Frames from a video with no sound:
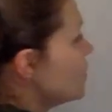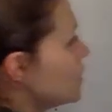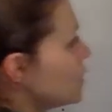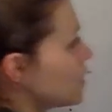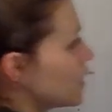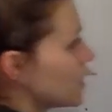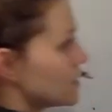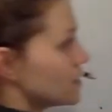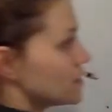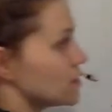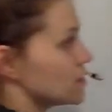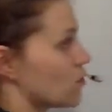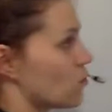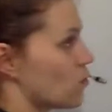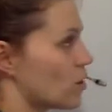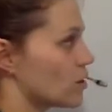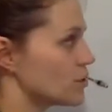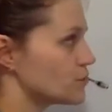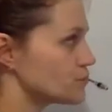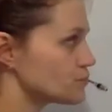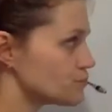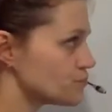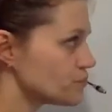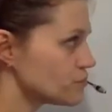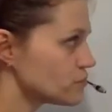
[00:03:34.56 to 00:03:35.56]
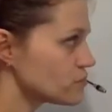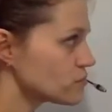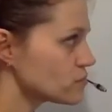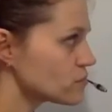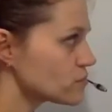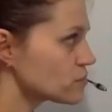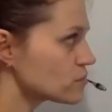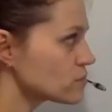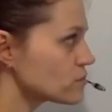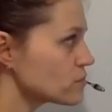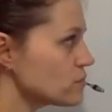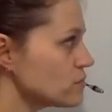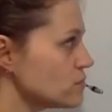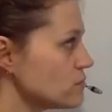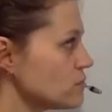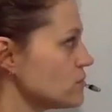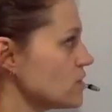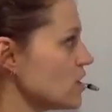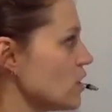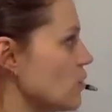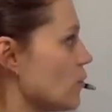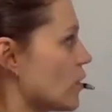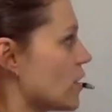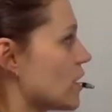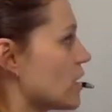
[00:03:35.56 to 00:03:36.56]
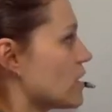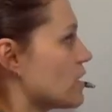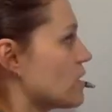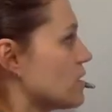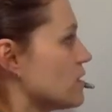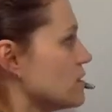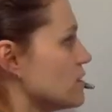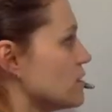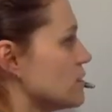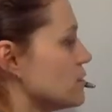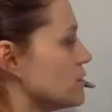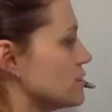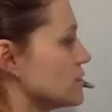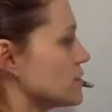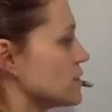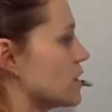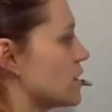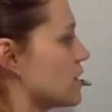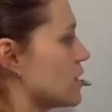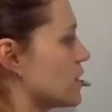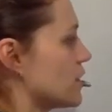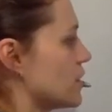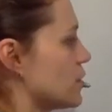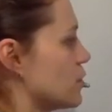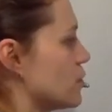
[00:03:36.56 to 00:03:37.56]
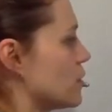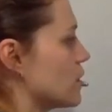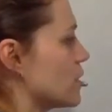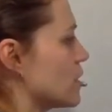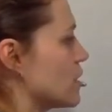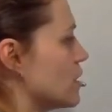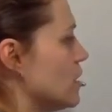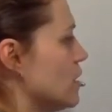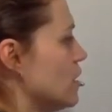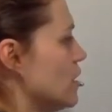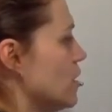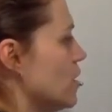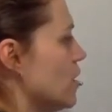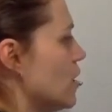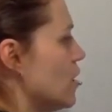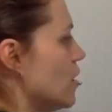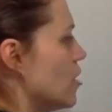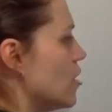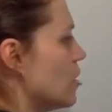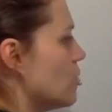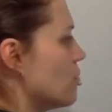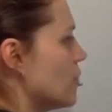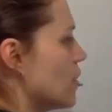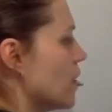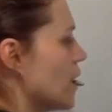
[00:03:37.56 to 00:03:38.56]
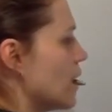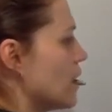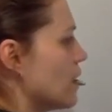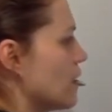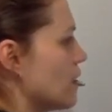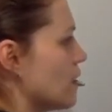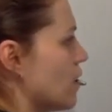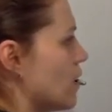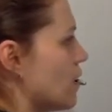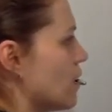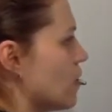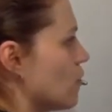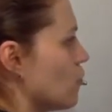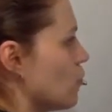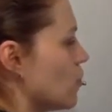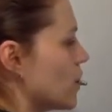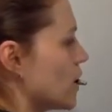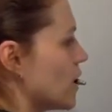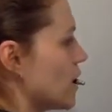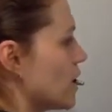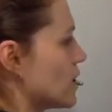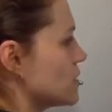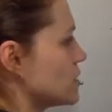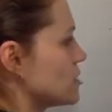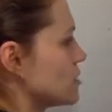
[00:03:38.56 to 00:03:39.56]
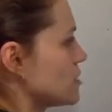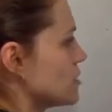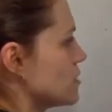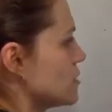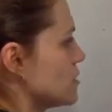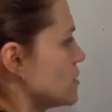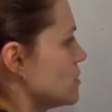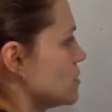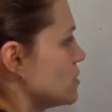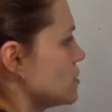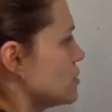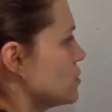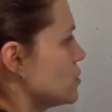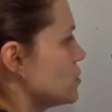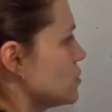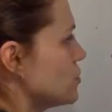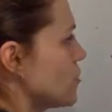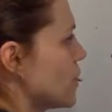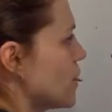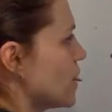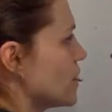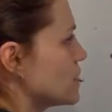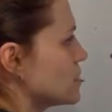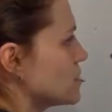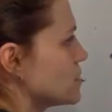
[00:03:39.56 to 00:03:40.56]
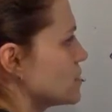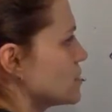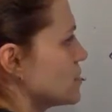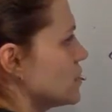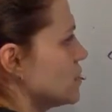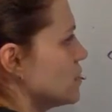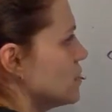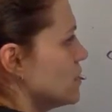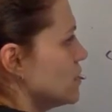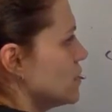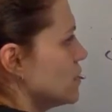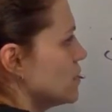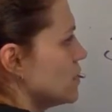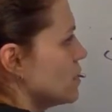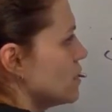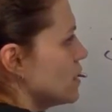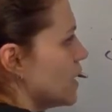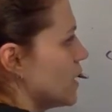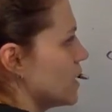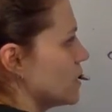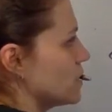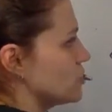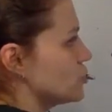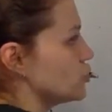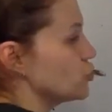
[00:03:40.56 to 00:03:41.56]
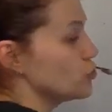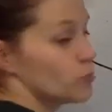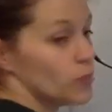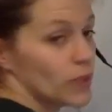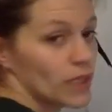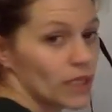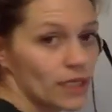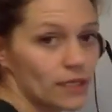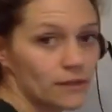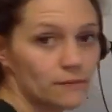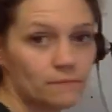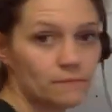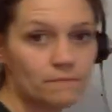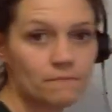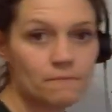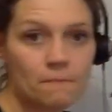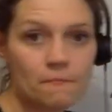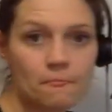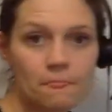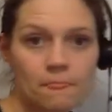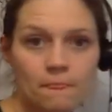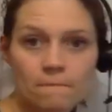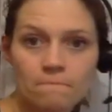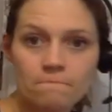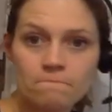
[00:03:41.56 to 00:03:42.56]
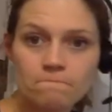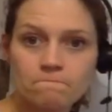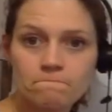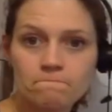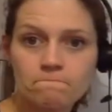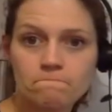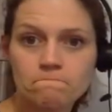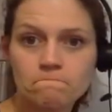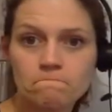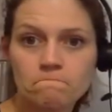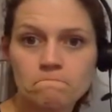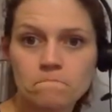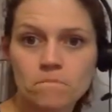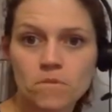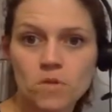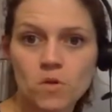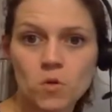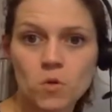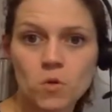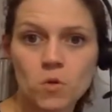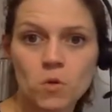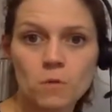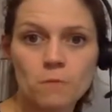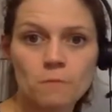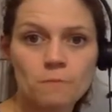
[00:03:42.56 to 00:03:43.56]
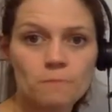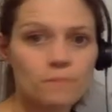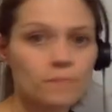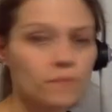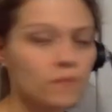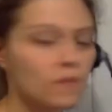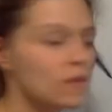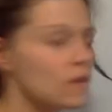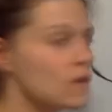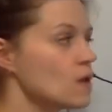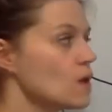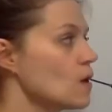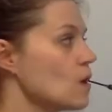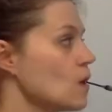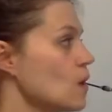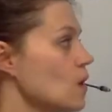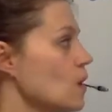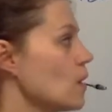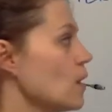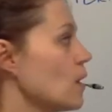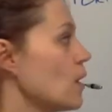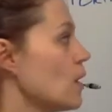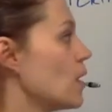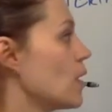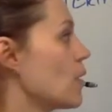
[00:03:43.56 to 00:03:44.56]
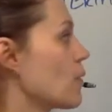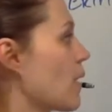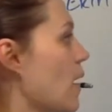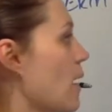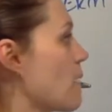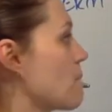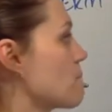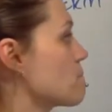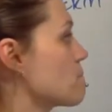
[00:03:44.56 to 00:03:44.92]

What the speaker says: and so on, where those are your 1s, 2s, and 2p. Cool? Okay.